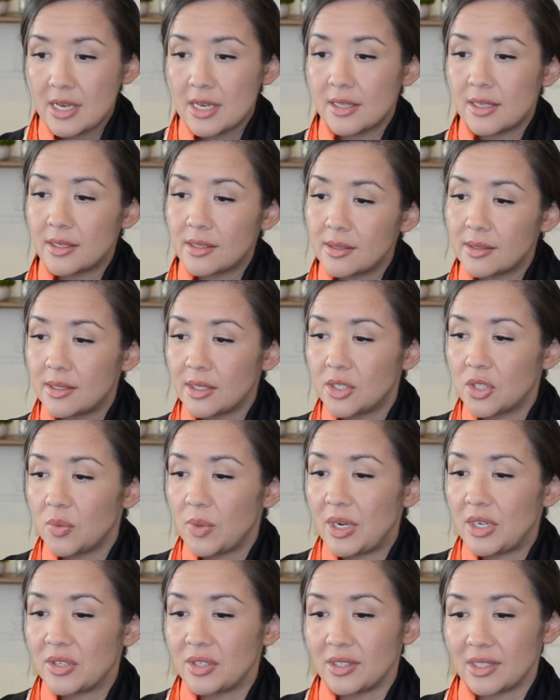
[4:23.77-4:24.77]
This is a
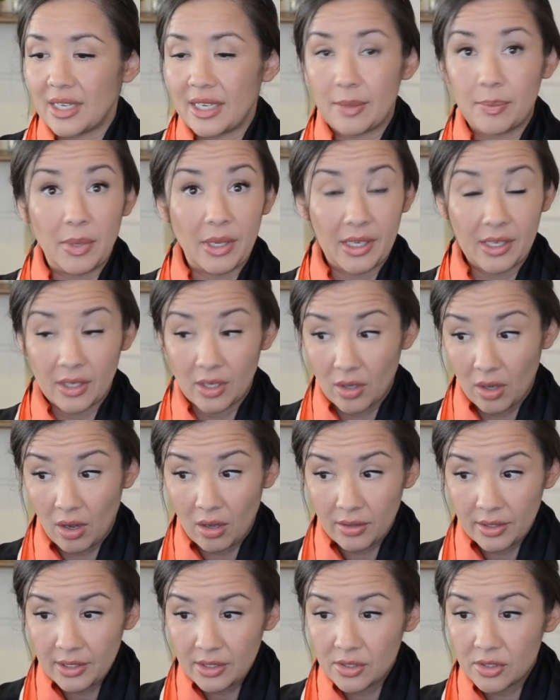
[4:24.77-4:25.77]
situation like picking a
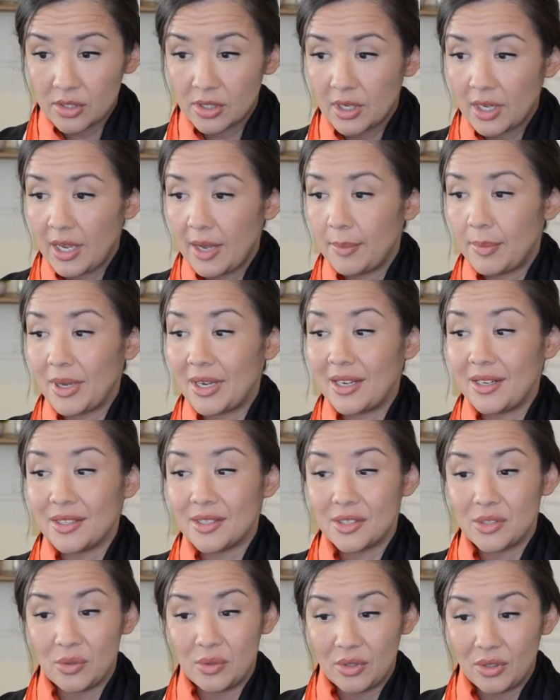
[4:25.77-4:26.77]
college, picking a
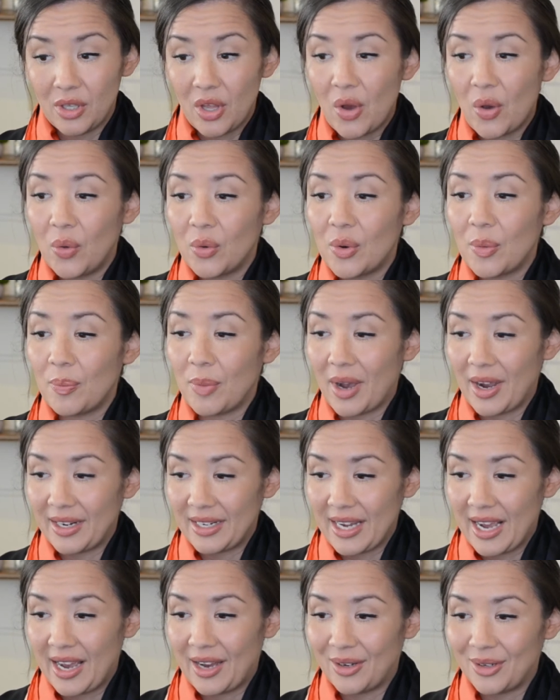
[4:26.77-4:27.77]
student loan, buying
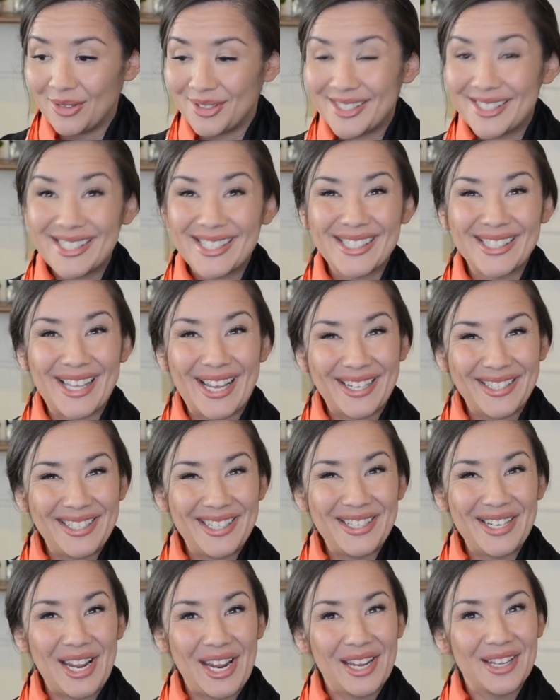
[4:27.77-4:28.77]
a house,
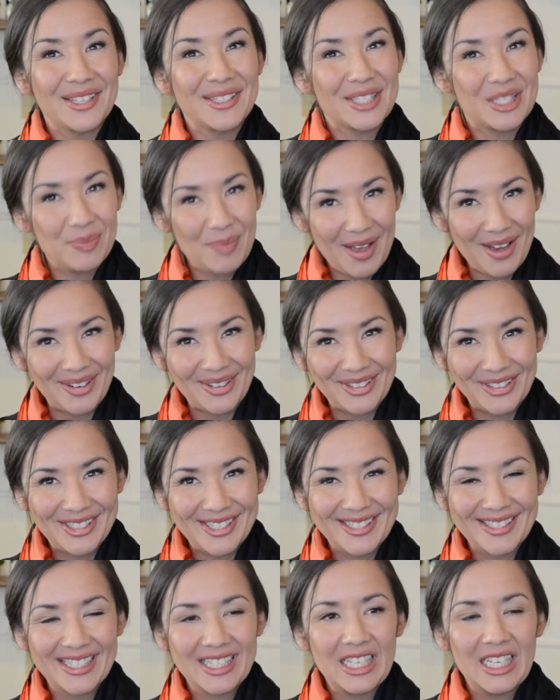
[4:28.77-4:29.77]
selecting a
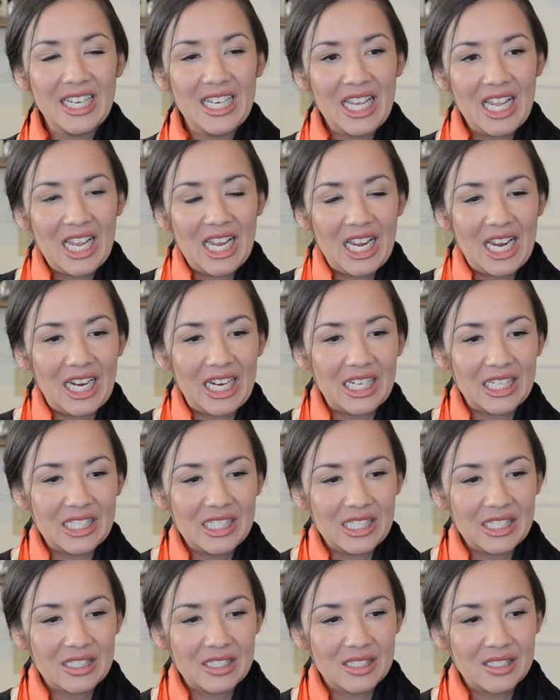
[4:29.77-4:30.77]
spouse. And
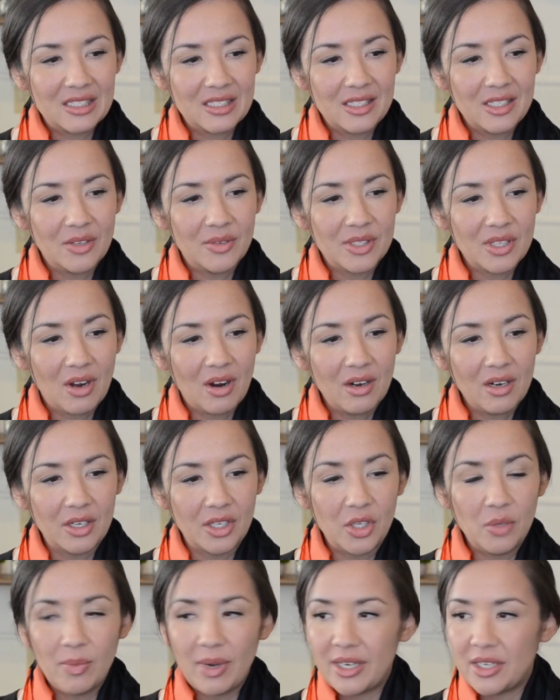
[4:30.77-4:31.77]
it's, you know, it's hard.
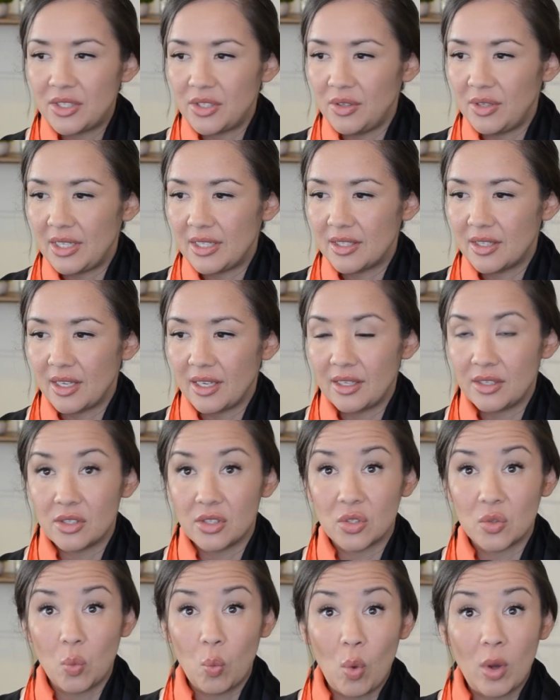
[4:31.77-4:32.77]
You might do these things
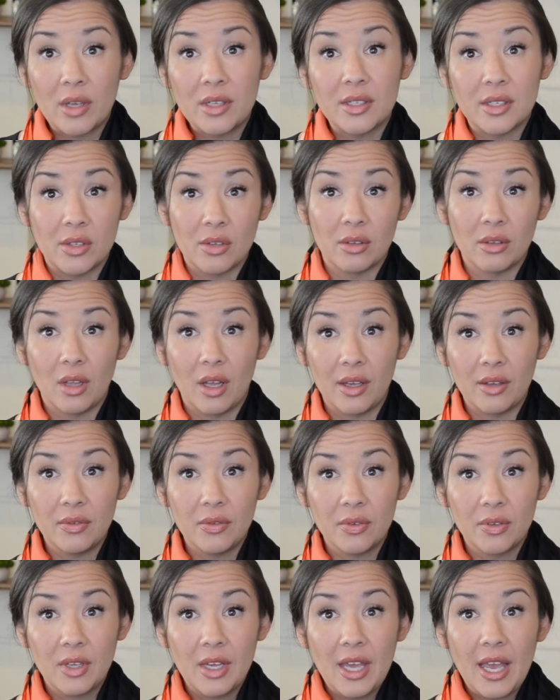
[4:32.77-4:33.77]
just once in your life.
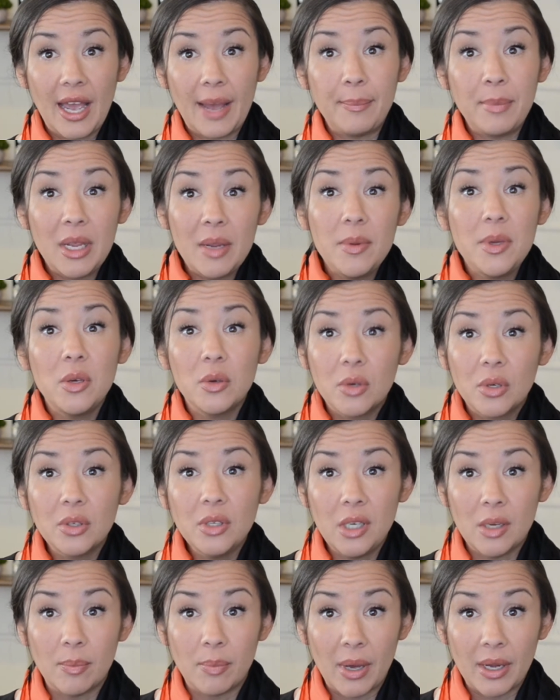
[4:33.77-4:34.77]
And maybe you could
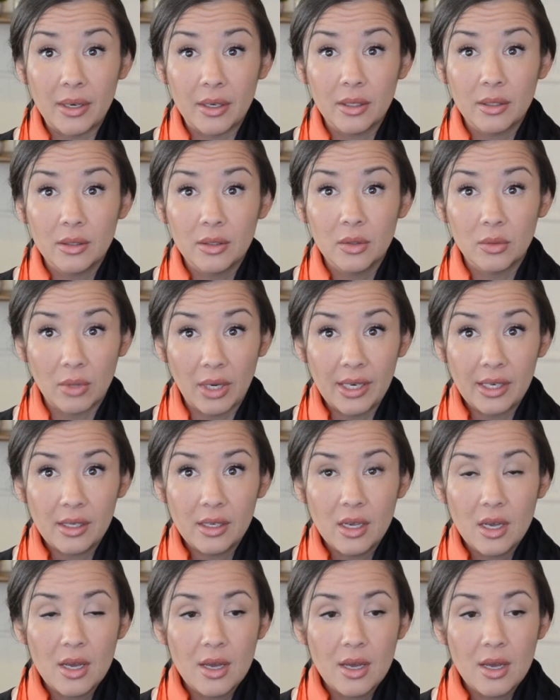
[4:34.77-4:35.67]
get better, right?